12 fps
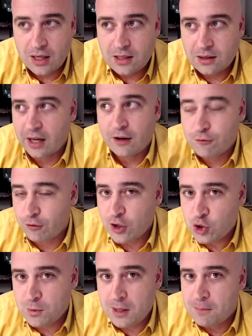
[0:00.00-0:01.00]
like
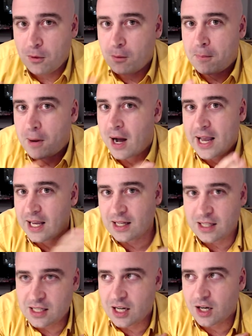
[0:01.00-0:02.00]
French people buying and
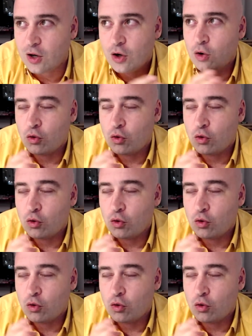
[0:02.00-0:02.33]
eating